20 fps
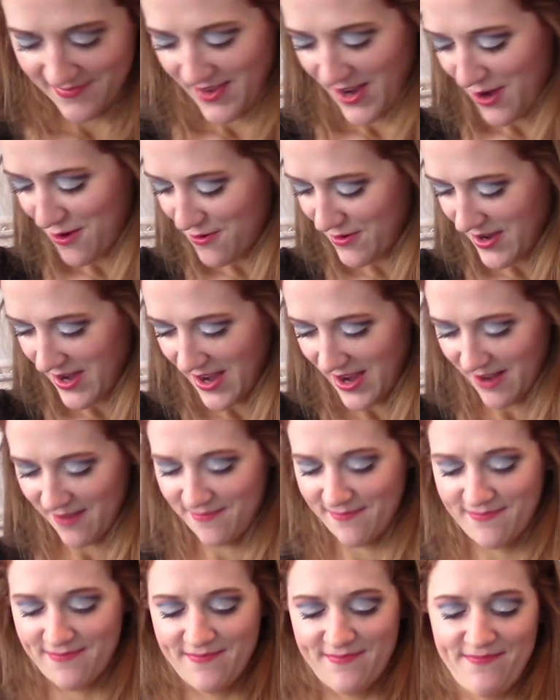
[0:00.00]
Okay,
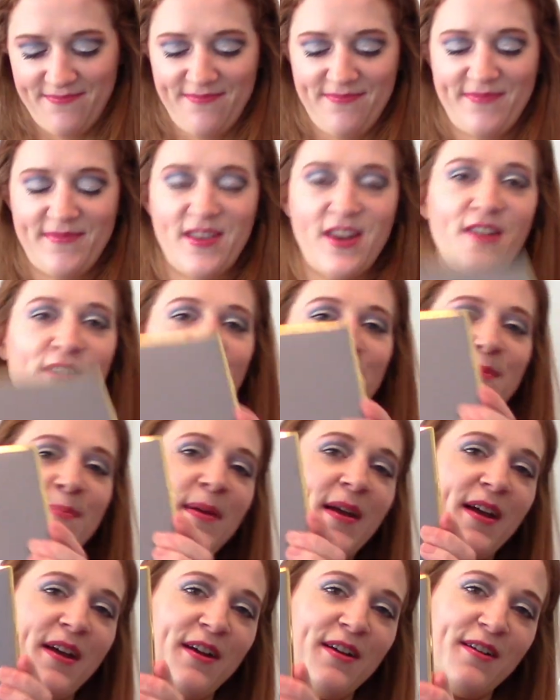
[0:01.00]
another
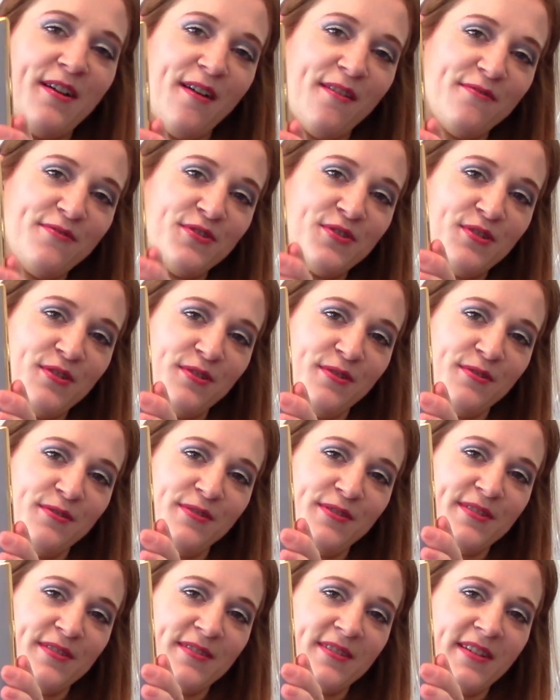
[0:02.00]
pair of
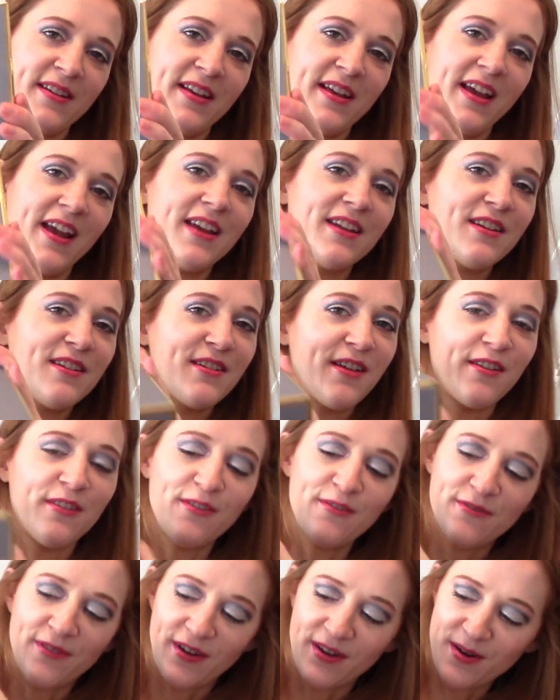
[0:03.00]
shoes in
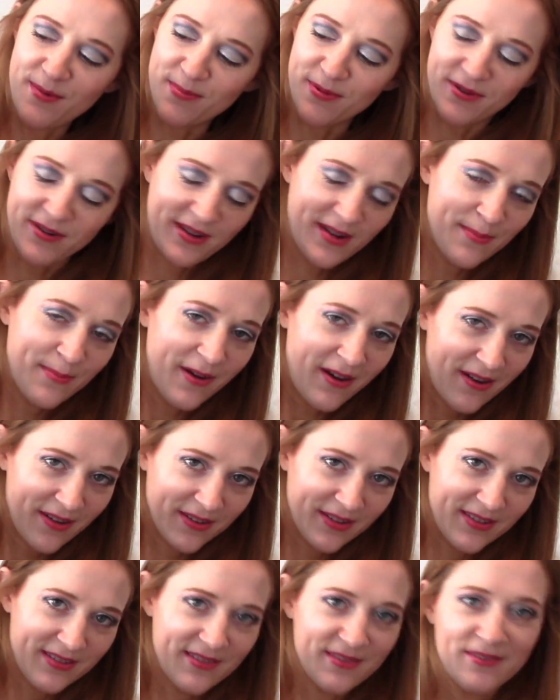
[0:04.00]
another very pretty
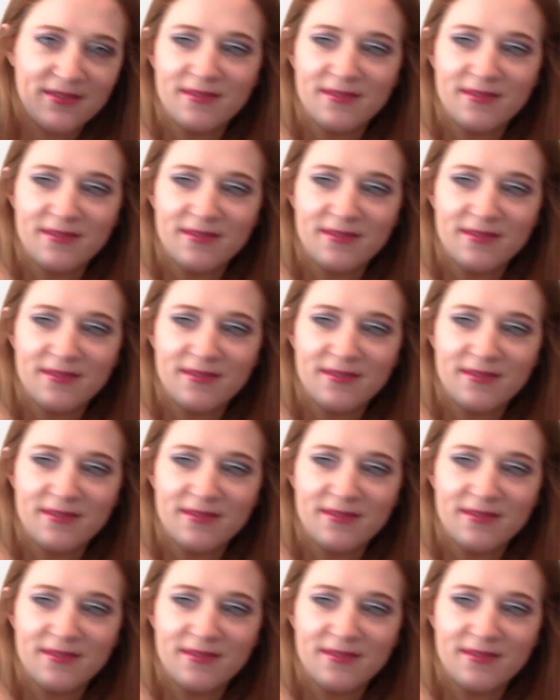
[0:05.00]
box.